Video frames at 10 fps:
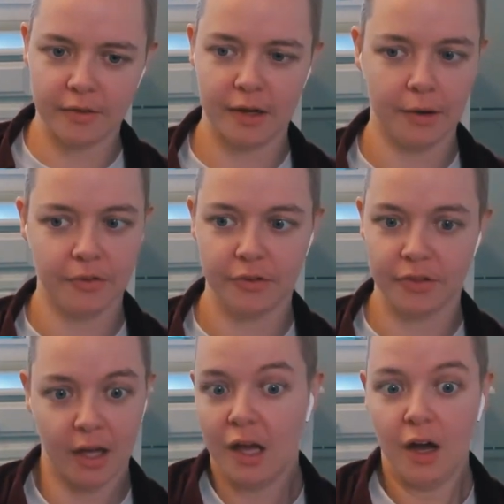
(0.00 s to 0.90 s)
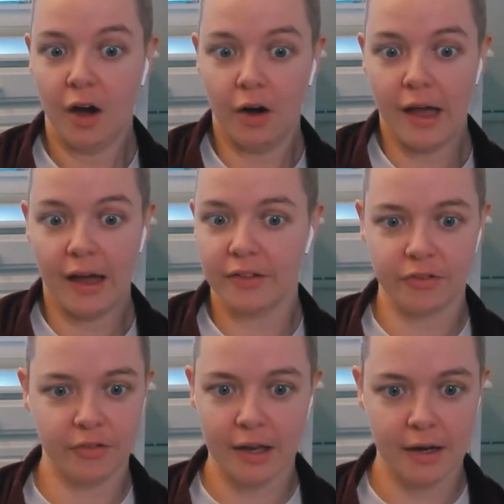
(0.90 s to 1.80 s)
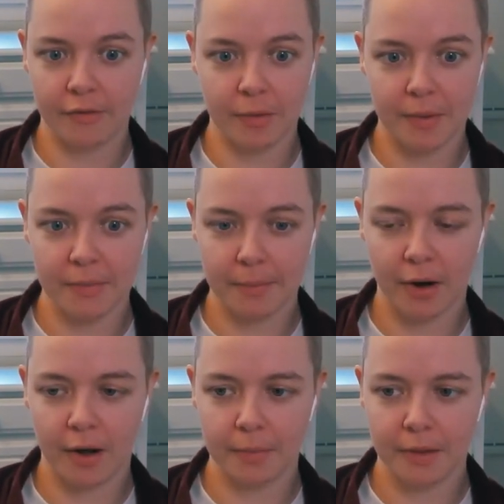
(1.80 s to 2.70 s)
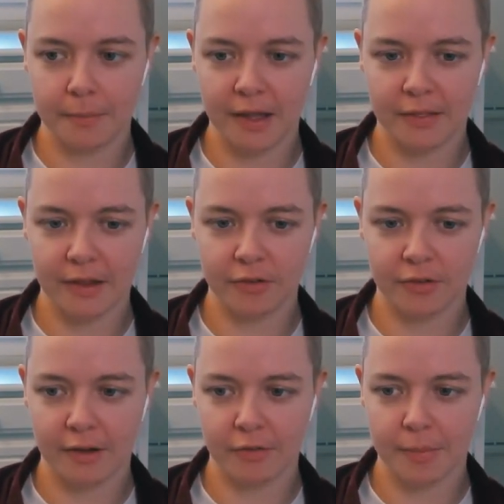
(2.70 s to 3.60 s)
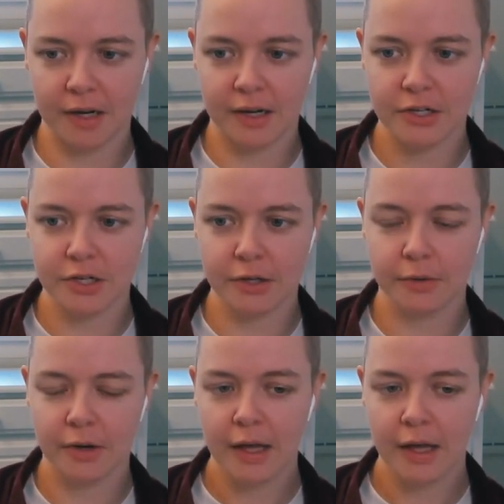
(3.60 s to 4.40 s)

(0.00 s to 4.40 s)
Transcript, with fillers: And I was just like, oh yeah, that's just like never been my problem. Like that's just never been an issue.